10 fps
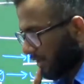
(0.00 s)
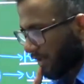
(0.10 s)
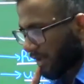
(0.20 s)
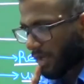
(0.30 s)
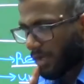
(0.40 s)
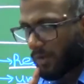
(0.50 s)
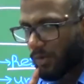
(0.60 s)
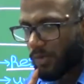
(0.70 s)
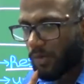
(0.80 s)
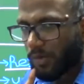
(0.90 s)
Are you
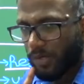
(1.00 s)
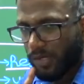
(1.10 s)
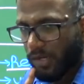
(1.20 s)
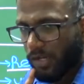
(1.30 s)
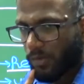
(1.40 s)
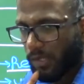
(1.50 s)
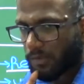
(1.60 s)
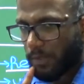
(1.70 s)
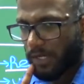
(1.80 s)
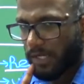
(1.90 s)
good or need to
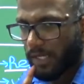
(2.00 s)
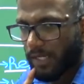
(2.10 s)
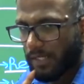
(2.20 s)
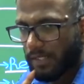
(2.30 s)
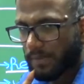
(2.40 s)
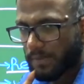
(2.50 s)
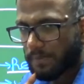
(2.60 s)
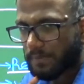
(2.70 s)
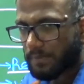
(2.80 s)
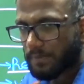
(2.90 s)
explain again?
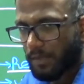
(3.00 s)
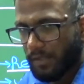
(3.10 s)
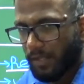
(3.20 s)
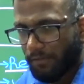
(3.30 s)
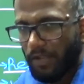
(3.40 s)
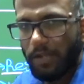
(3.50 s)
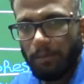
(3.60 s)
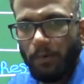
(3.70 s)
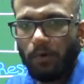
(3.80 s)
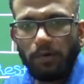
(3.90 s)
Yeah, very
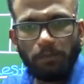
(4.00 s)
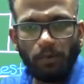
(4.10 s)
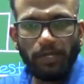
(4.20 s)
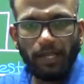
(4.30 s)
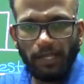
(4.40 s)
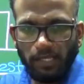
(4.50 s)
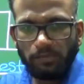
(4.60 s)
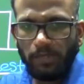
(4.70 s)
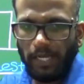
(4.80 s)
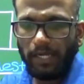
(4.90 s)
important point I
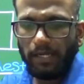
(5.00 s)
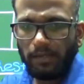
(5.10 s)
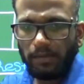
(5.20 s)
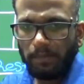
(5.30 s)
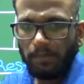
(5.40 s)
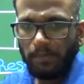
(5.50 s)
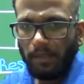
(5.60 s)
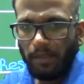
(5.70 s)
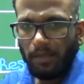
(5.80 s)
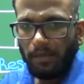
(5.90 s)
explained.
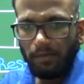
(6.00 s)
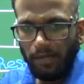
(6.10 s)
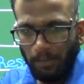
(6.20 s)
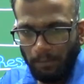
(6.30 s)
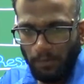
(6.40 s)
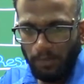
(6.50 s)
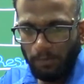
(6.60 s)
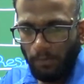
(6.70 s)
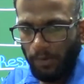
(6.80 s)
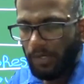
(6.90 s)
Very important
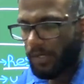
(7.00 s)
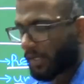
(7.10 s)
point.